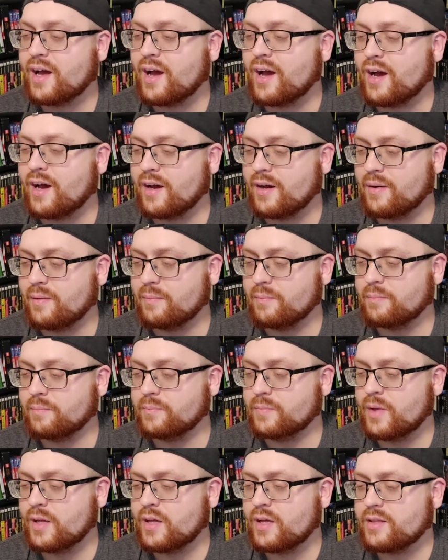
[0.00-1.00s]

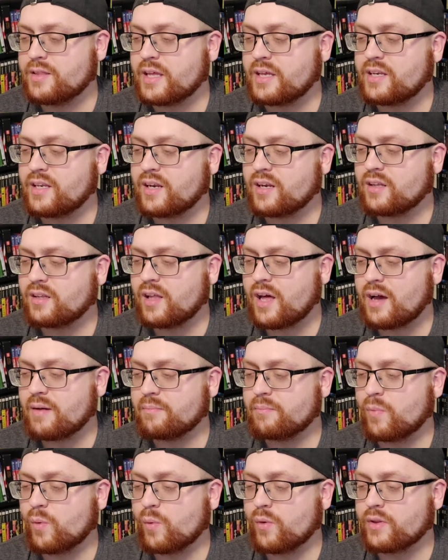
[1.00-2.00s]
They did a
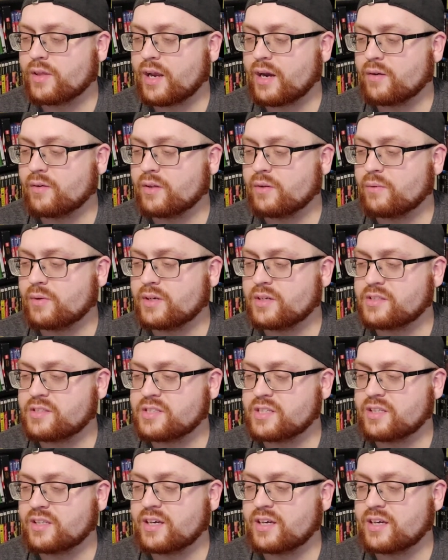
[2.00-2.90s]
lot more that I really wanted to see,